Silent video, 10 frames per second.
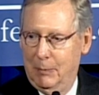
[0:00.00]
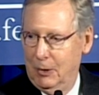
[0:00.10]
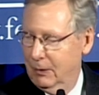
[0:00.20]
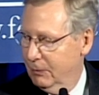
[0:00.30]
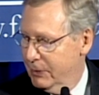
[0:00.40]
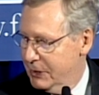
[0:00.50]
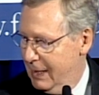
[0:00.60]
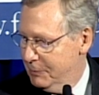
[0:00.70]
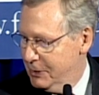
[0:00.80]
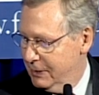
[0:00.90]
summer
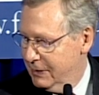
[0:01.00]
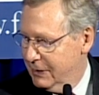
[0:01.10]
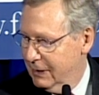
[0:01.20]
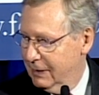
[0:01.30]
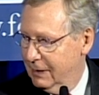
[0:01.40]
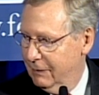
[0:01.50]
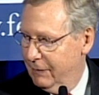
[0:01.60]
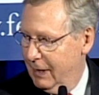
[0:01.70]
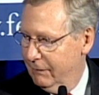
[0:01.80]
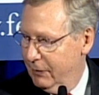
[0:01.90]
receptions that
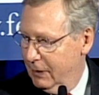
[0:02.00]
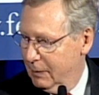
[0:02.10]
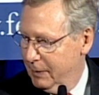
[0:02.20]
you've had